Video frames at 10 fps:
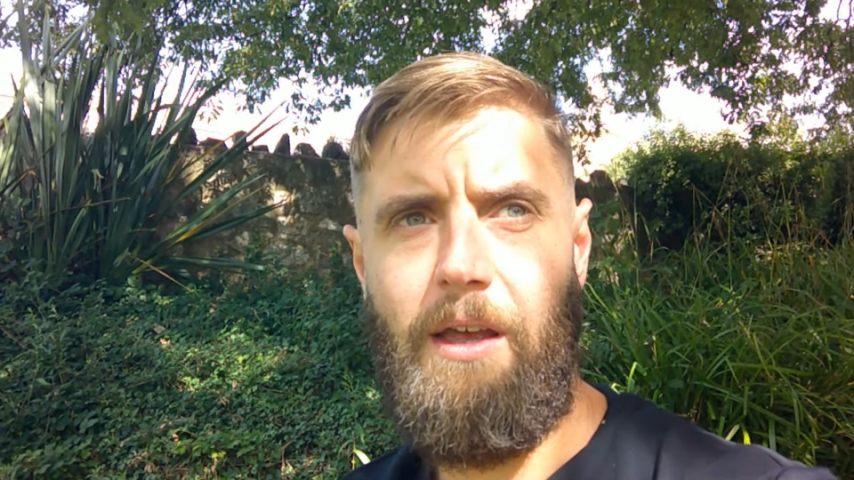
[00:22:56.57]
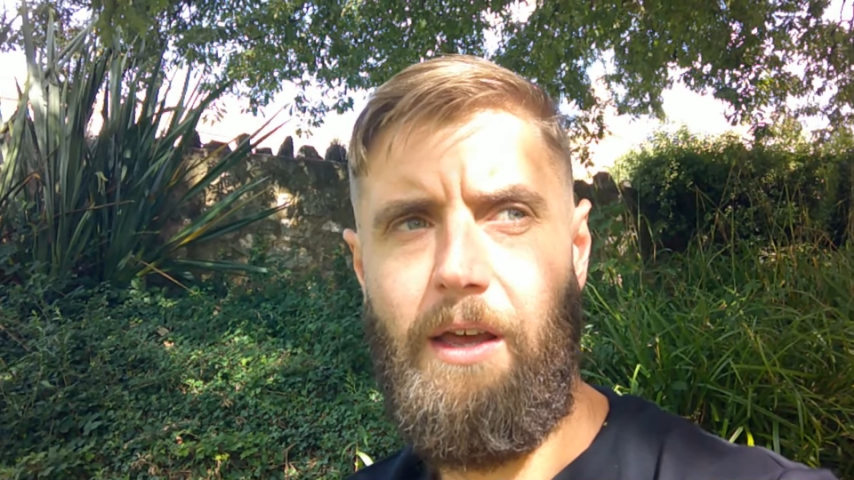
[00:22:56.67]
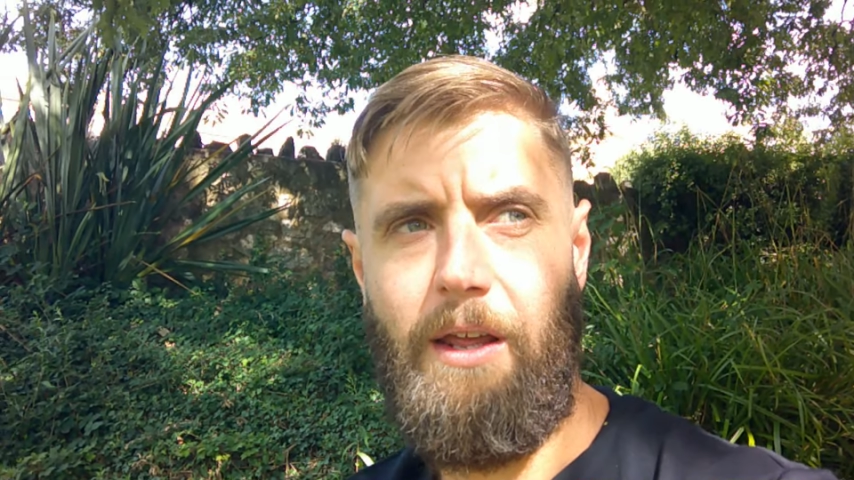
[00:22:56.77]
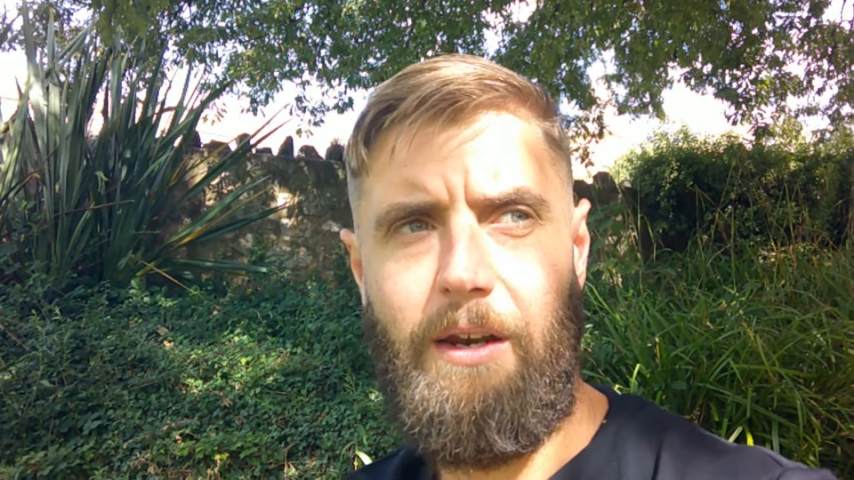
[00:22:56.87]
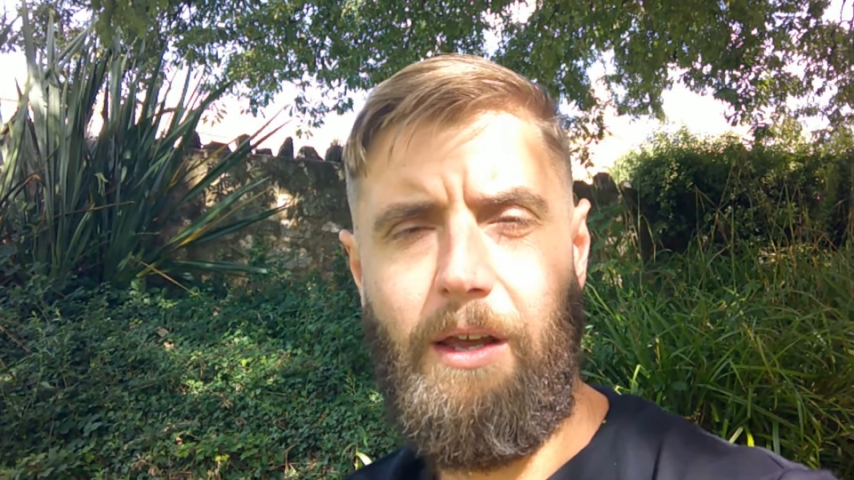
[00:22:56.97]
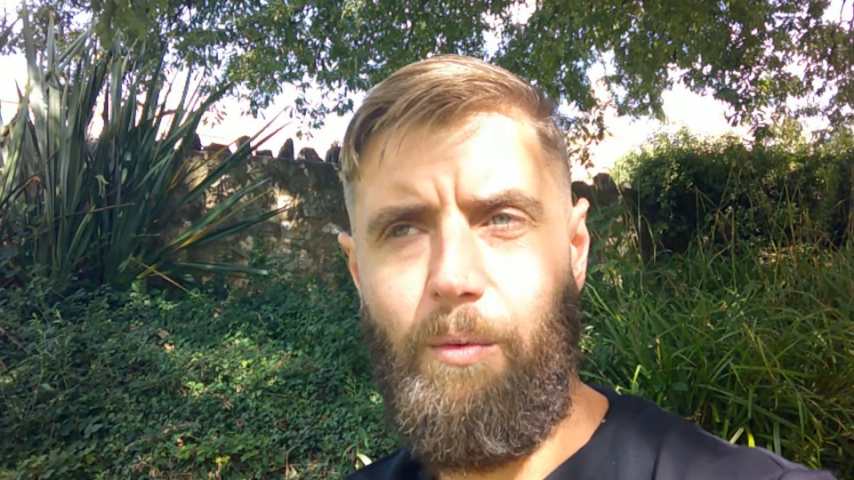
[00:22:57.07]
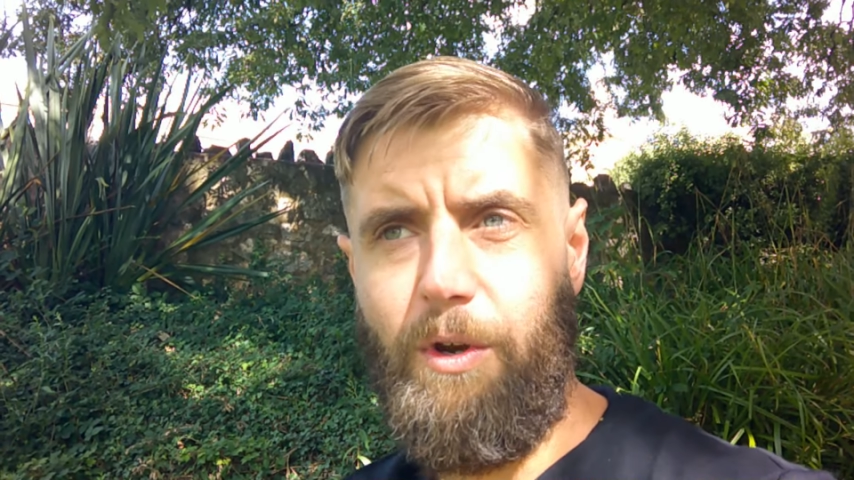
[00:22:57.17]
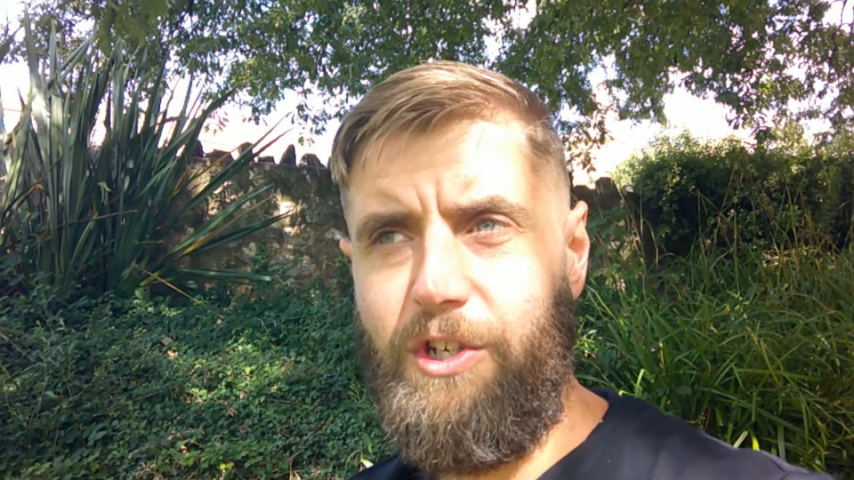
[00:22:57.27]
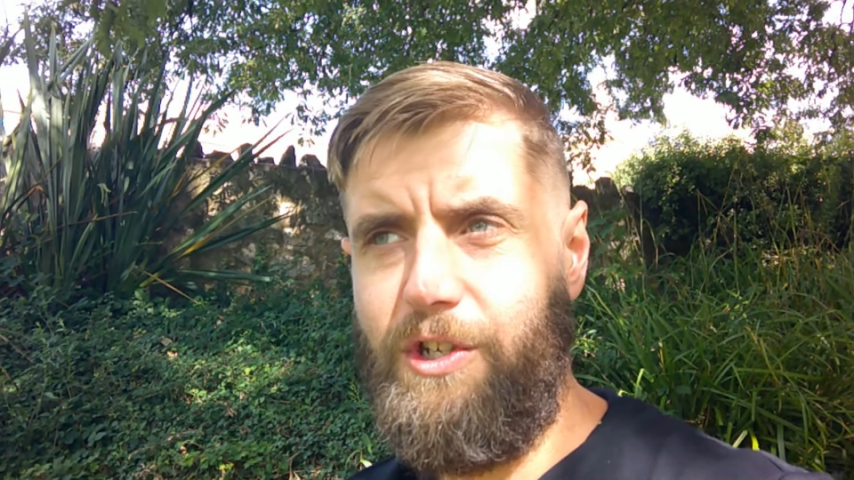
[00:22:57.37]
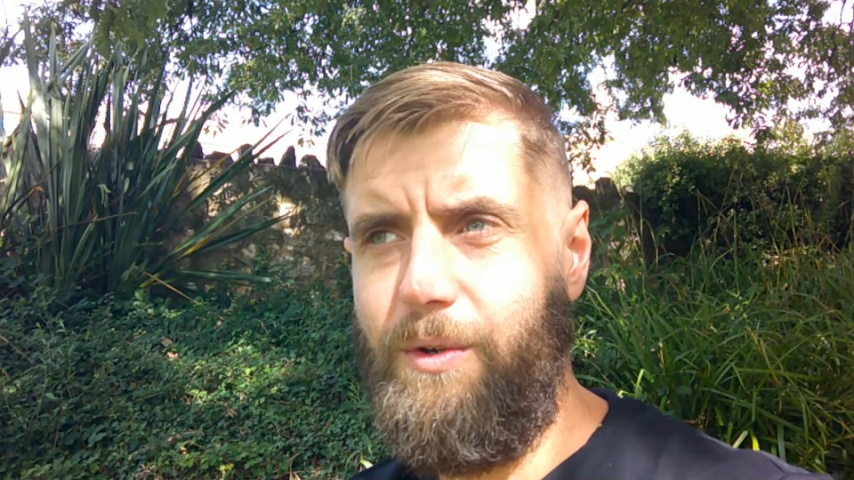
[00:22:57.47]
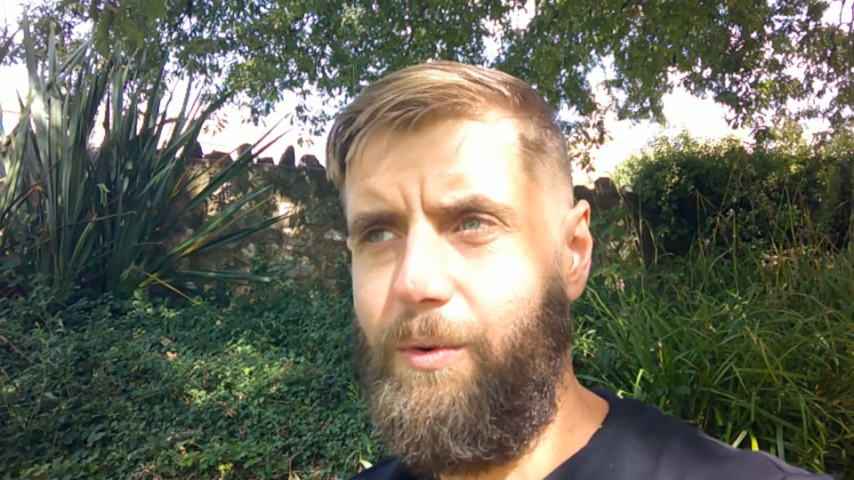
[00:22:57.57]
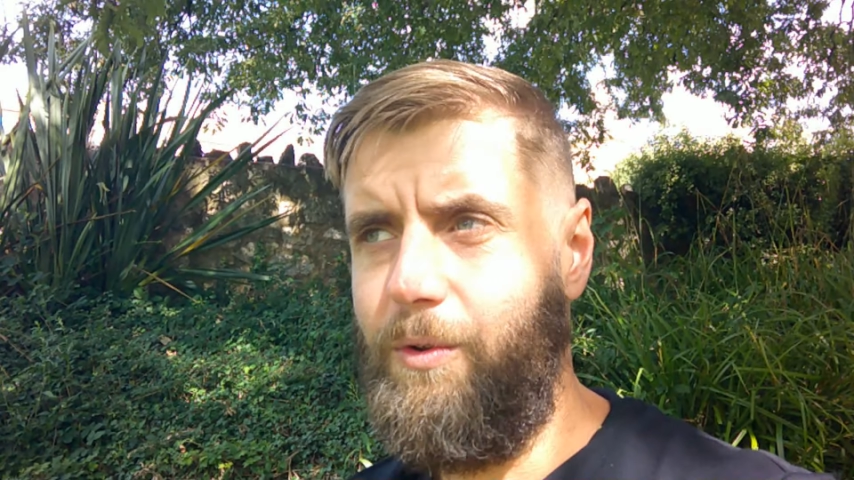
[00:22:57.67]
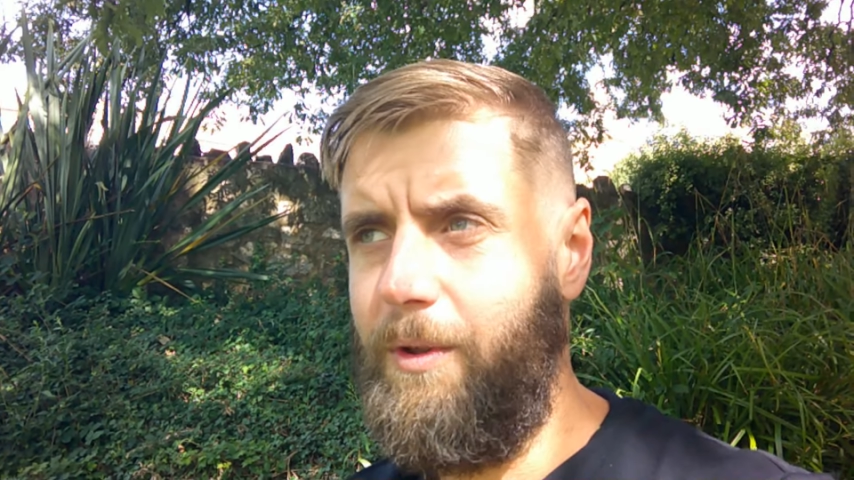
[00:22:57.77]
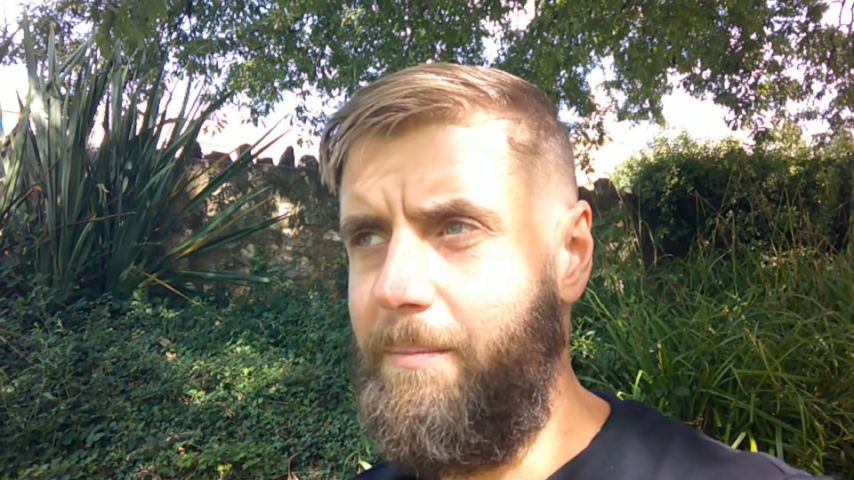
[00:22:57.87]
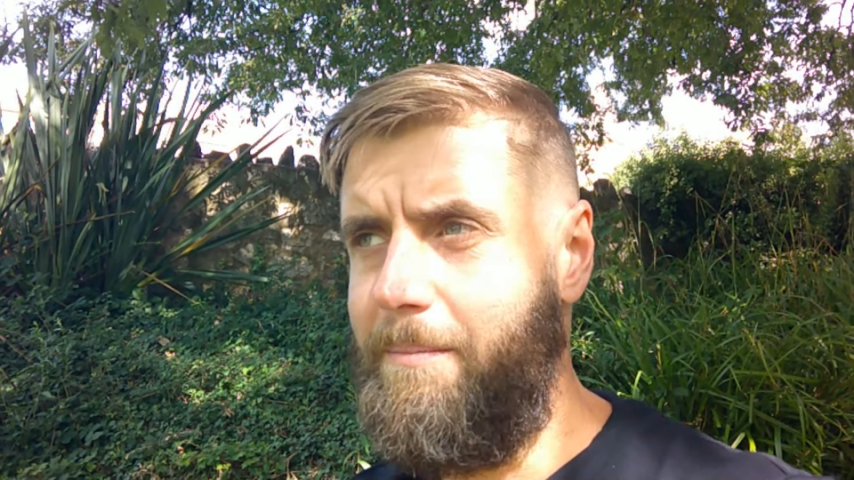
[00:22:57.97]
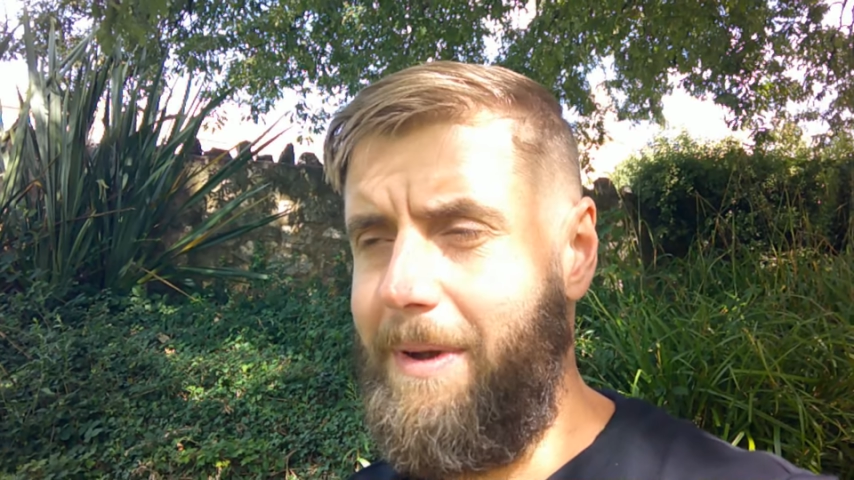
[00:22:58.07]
and I wish you all the